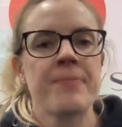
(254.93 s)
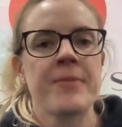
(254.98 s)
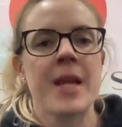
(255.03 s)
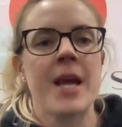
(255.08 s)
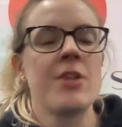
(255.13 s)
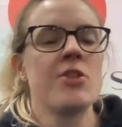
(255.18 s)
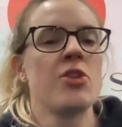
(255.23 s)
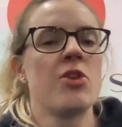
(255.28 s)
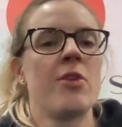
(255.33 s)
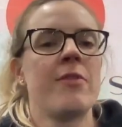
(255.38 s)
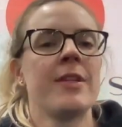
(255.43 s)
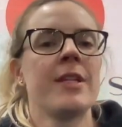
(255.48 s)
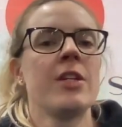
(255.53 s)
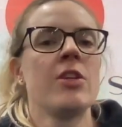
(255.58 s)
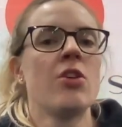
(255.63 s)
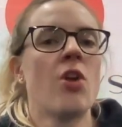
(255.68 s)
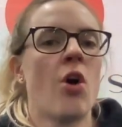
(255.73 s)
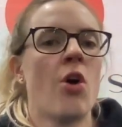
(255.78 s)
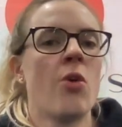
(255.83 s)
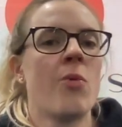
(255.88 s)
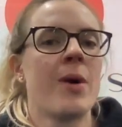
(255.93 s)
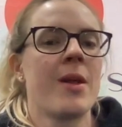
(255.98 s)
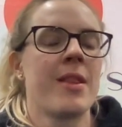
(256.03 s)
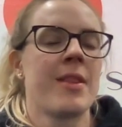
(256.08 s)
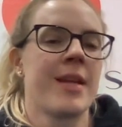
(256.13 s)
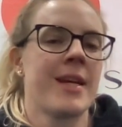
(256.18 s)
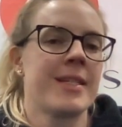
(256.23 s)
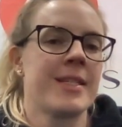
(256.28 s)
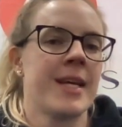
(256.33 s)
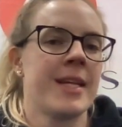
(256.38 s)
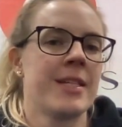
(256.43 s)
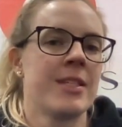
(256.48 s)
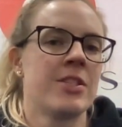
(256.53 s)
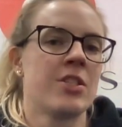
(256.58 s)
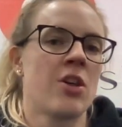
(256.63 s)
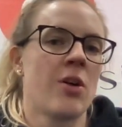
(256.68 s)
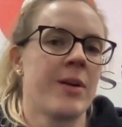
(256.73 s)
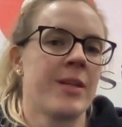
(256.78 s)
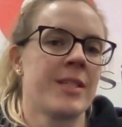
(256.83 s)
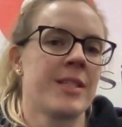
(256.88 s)
and you don't really know whether that tendon's
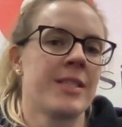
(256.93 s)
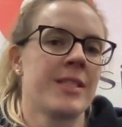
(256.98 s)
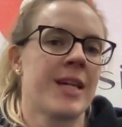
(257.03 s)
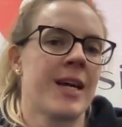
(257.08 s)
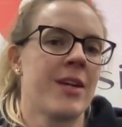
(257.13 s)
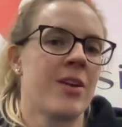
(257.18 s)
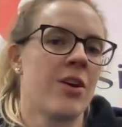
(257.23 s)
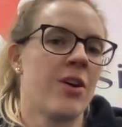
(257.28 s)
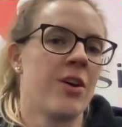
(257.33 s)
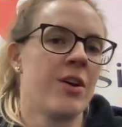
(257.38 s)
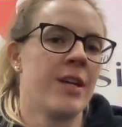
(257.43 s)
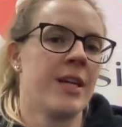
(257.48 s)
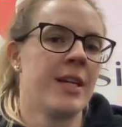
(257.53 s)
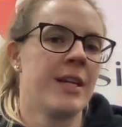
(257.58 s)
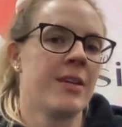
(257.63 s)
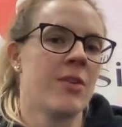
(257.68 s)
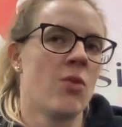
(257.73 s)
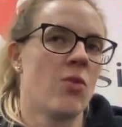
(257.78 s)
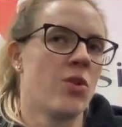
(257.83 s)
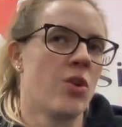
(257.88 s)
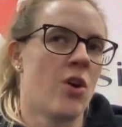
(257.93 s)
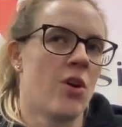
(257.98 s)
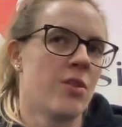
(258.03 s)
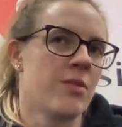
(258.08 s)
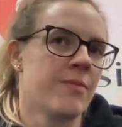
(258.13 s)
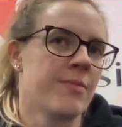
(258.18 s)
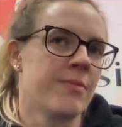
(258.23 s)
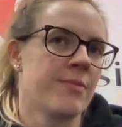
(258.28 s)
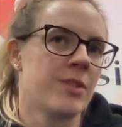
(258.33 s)
going to start hurting or not.